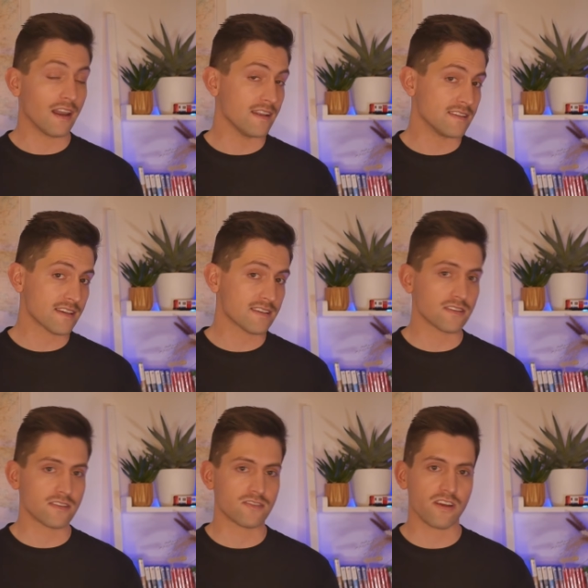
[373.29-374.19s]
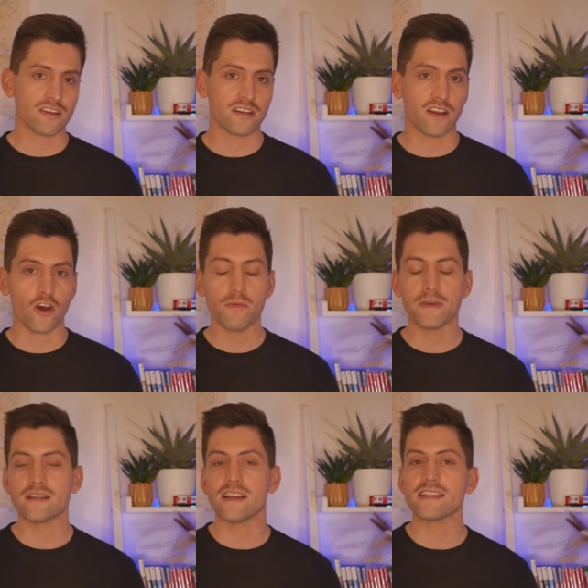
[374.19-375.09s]
Line 6's construction and
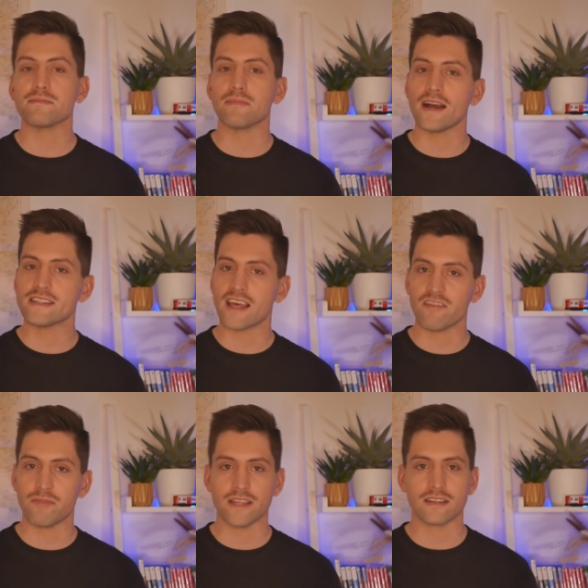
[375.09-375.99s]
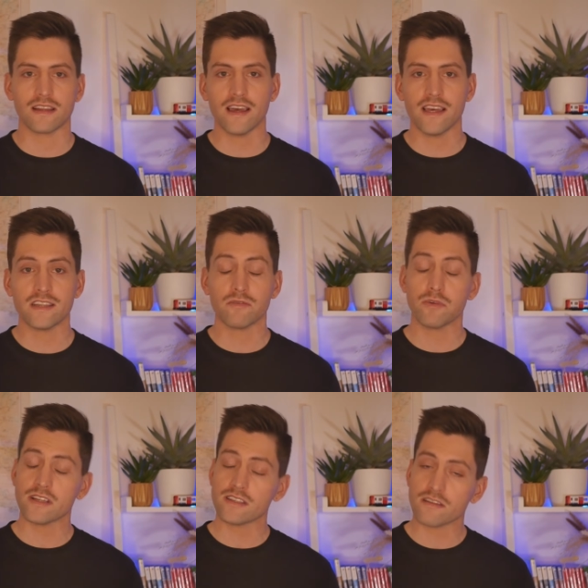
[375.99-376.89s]
opening dates might have been delayed,
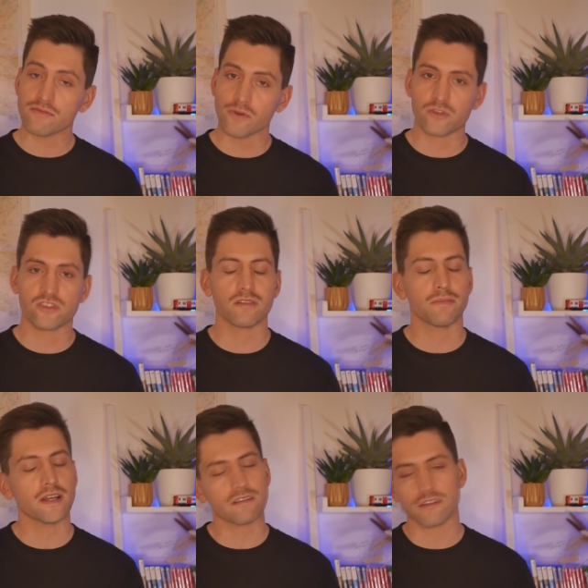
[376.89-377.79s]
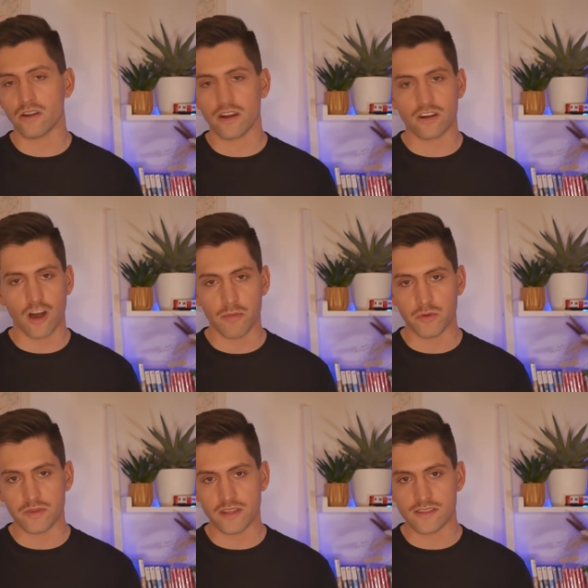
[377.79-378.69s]
which is unfortunate but not uncommon
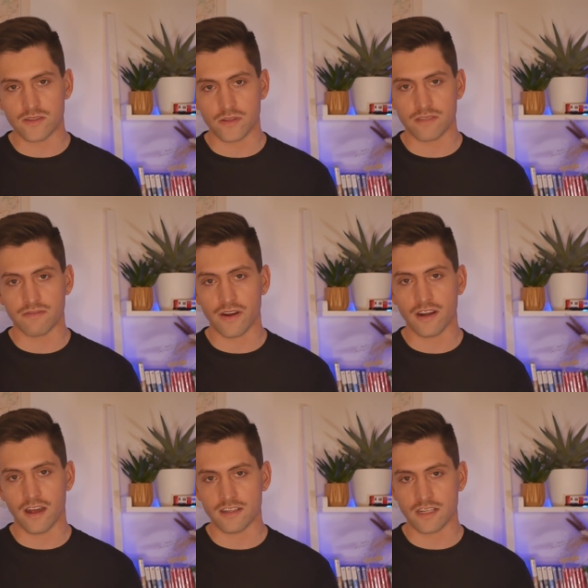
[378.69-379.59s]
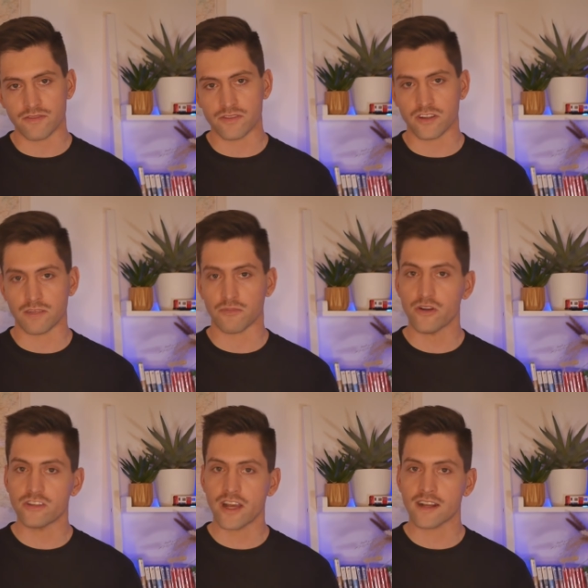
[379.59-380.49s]
with these sorts of very large infrastructure
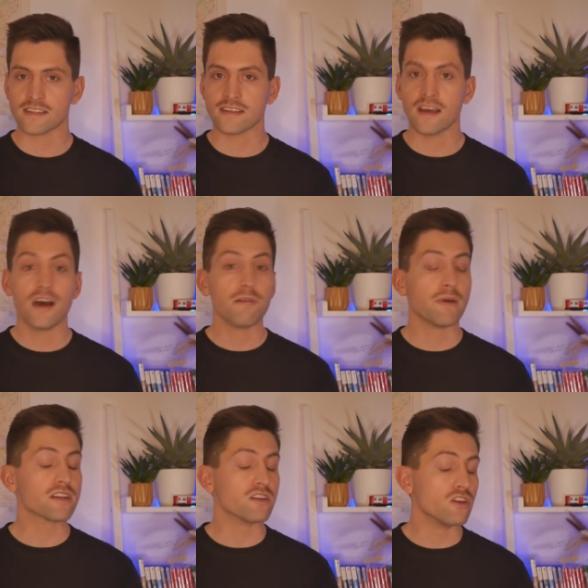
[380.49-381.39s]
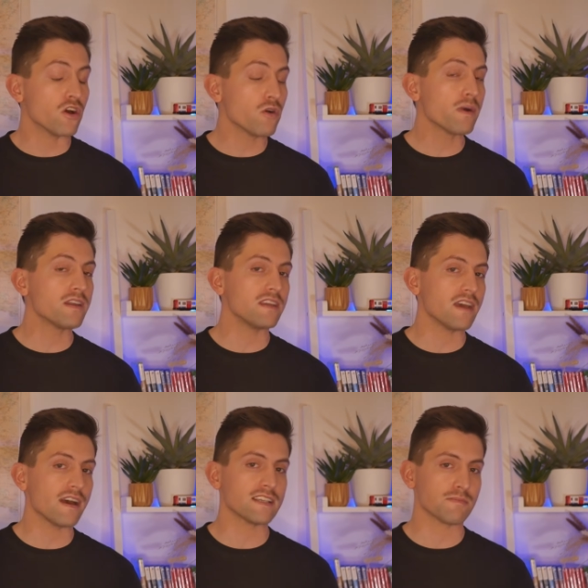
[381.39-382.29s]
projects, but nowhere
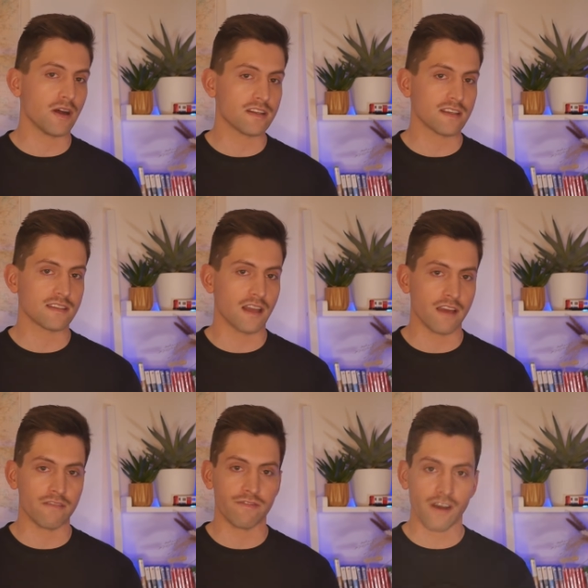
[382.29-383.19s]
near as much as Line